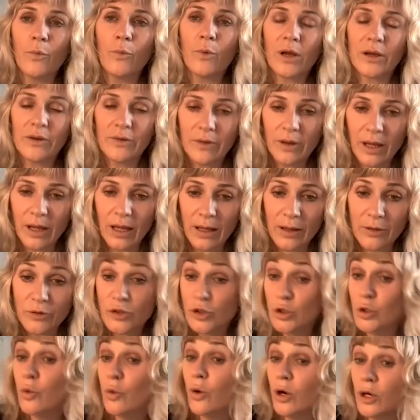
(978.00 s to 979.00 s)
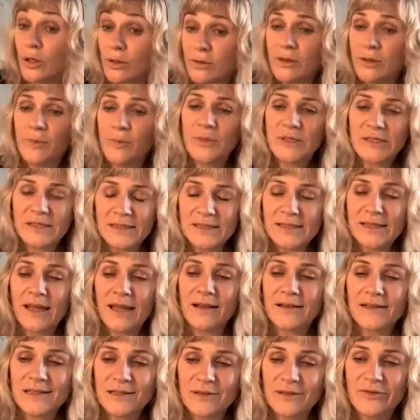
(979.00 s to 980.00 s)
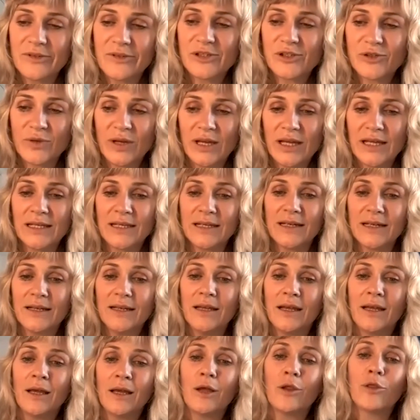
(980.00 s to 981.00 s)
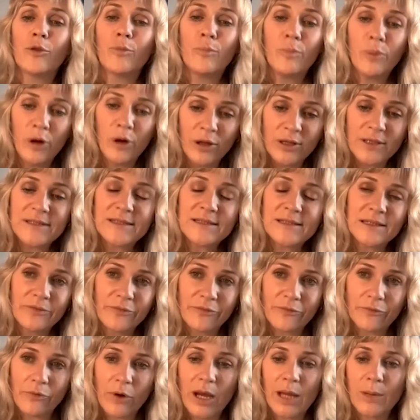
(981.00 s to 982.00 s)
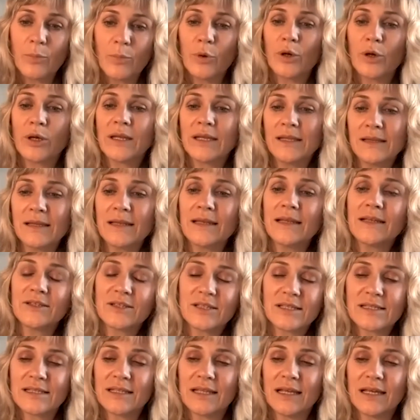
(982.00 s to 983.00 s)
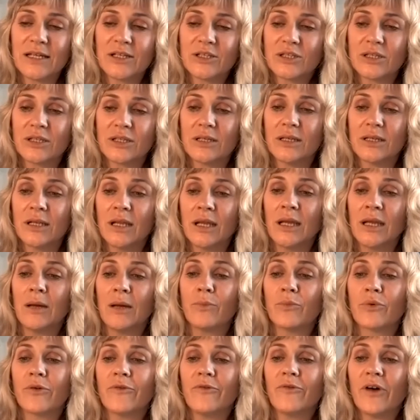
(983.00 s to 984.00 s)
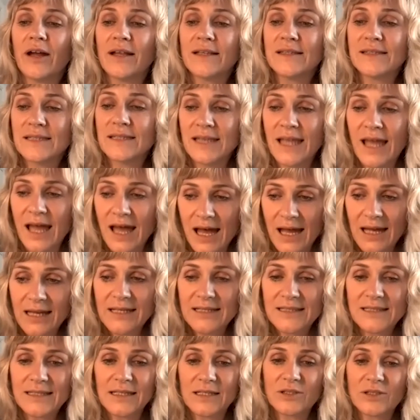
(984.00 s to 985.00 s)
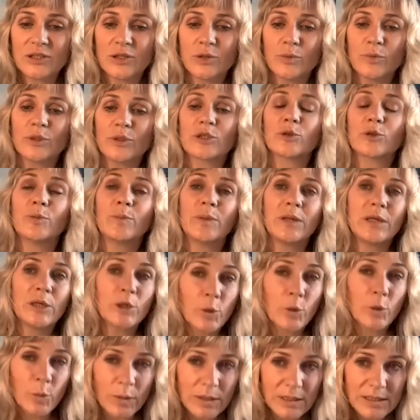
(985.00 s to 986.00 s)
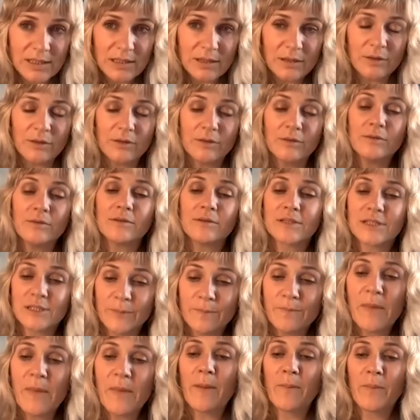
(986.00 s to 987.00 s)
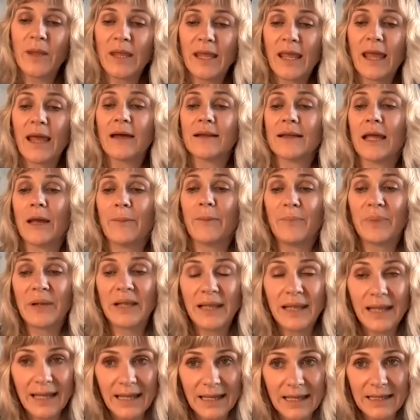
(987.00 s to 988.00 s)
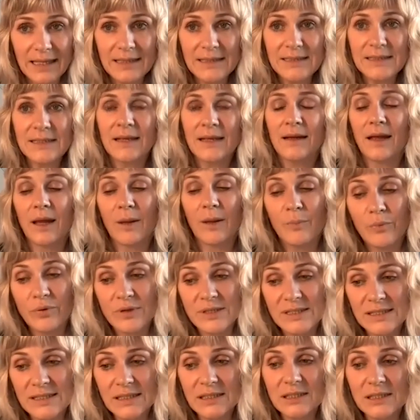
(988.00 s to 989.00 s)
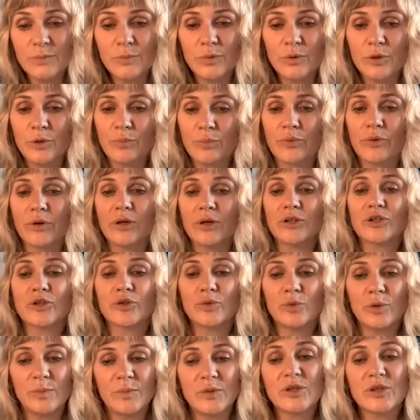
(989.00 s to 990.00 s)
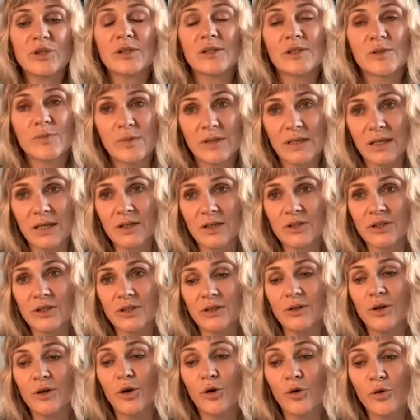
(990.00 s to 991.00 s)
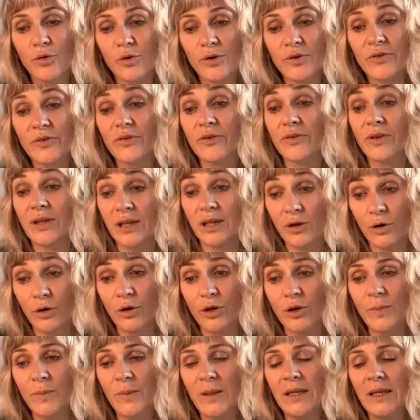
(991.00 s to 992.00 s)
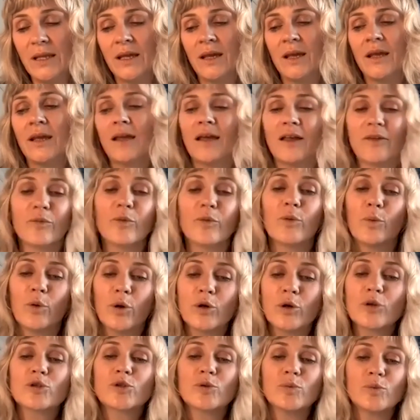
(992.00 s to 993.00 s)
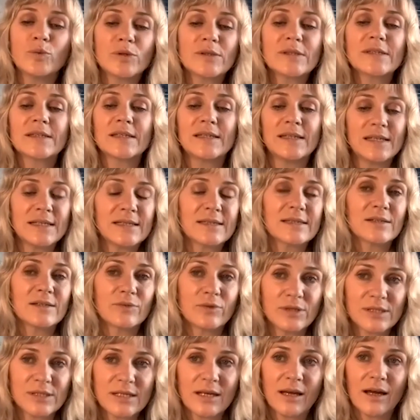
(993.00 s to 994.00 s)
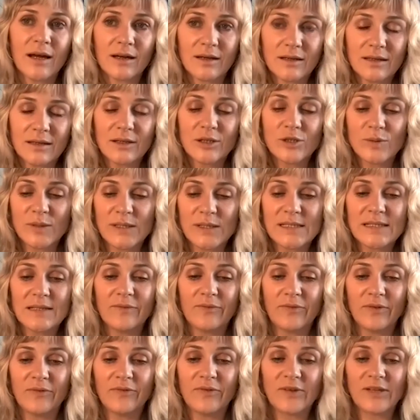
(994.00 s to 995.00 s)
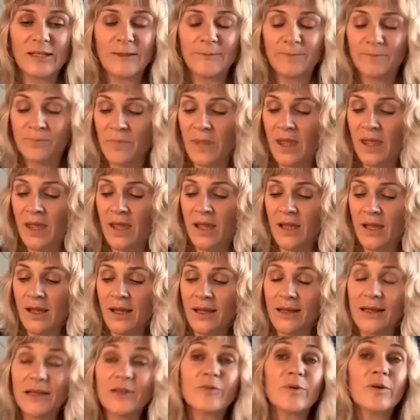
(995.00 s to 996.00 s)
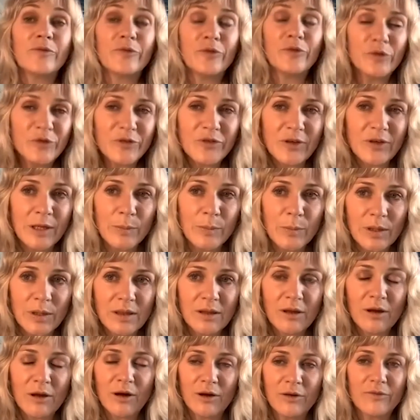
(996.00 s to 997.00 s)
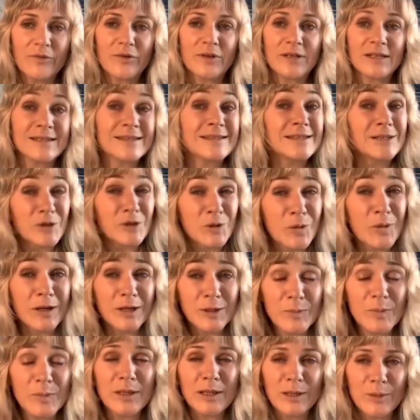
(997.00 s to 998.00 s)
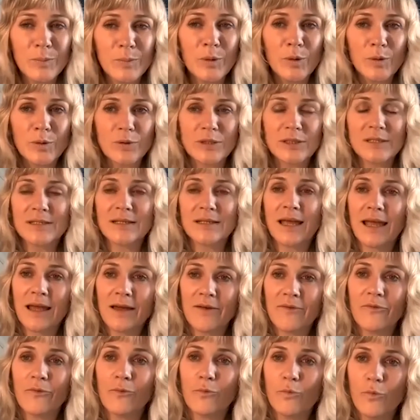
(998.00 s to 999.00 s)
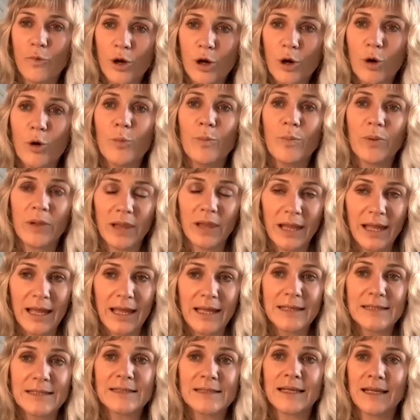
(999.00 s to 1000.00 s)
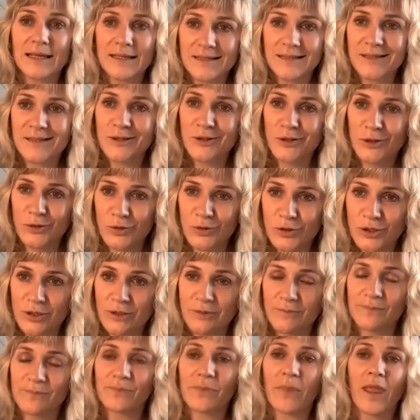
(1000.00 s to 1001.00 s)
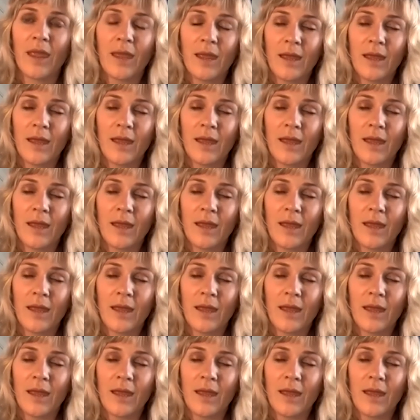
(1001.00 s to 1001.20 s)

To quote the Business Council of Australia, "The policy framework in the legislation provides an architecture which will be critical to mapping out a planned and predictable approach to emissions reduction across the economy as we work towards the net zero target in 2050. And as we've all seen with COVID, it's incredibly important to have well-planned execution.